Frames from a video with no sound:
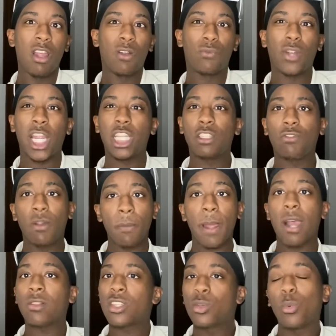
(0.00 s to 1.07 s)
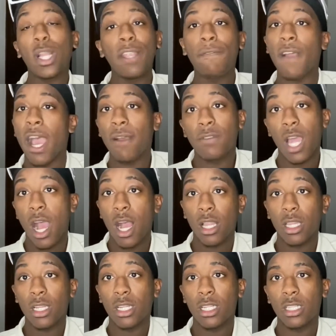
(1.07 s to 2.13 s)
ranging from about
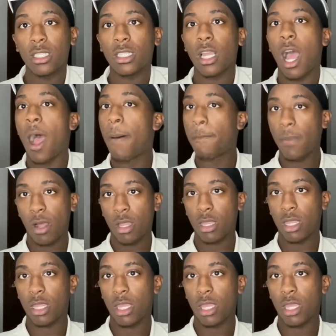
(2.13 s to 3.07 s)
$25 a month.